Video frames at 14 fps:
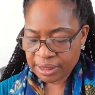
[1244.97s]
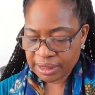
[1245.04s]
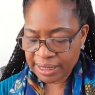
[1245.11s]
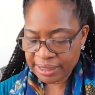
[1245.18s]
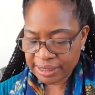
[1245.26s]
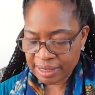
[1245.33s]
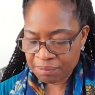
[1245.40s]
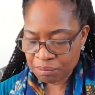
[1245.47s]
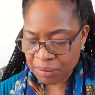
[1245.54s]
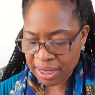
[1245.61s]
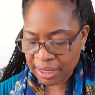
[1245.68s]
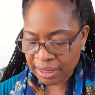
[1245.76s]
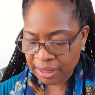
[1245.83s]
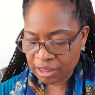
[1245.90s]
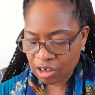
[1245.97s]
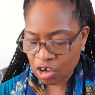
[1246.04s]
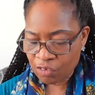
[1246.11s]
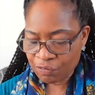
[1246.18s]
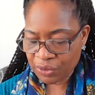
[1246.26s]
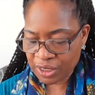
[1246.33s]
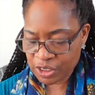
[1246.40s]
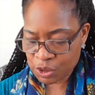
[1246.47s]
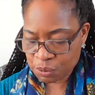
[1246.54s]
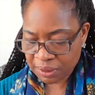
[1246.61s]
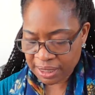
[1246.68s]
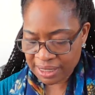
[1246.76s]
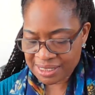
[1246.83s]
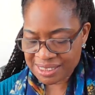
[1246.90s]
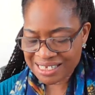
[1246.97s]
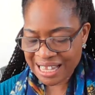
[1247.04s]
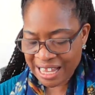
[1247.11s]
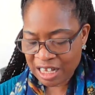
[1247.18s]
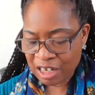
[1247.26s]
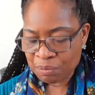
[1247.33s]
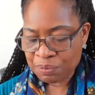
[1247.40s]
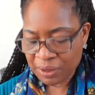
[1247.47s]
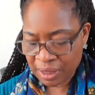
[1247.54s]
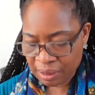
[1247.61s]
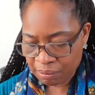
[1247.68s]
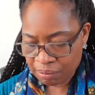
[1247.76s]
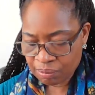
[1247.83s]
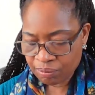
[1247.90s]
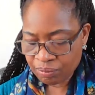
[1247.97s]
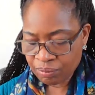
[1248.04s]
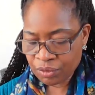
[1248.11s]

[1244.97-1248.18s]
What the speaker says: let the men of his place help him